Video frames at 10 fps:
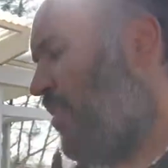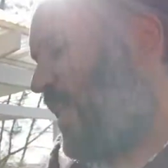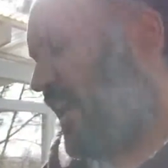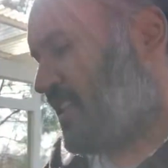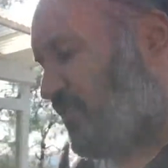
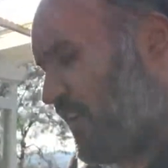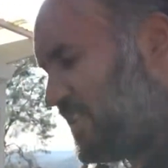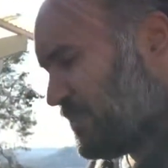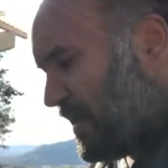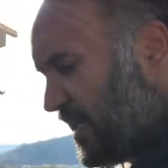that
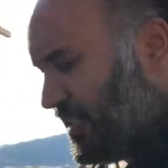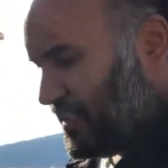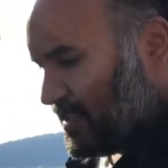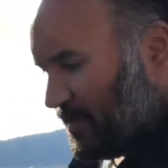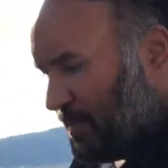defense
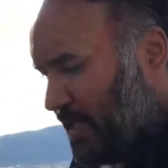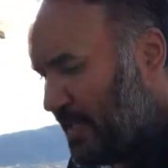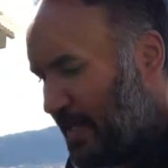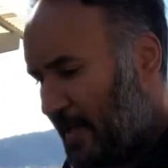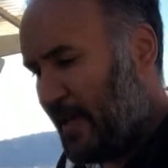mechanism
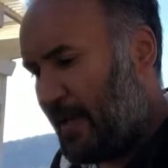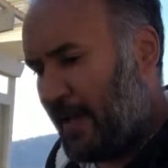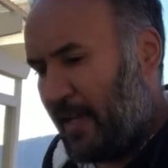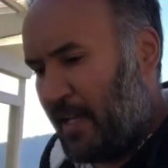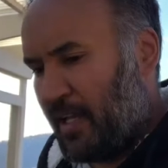
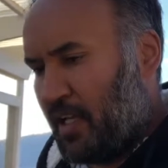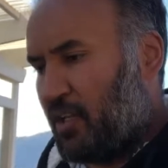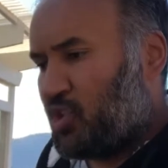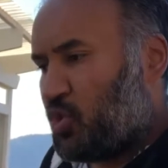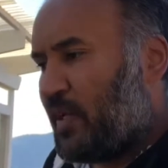
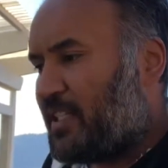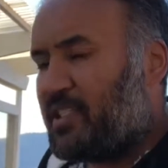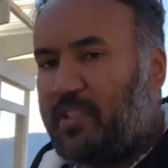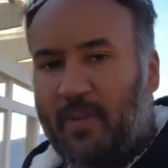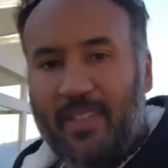
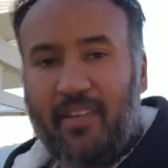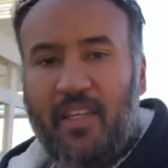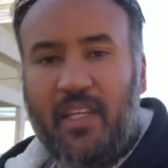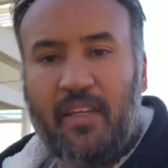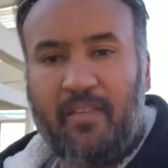tricks you into
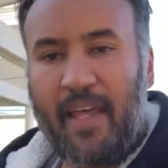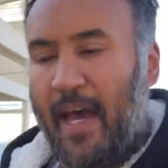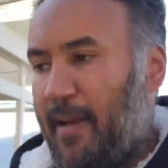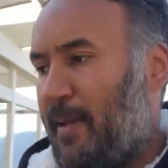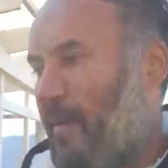thinking
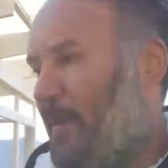that,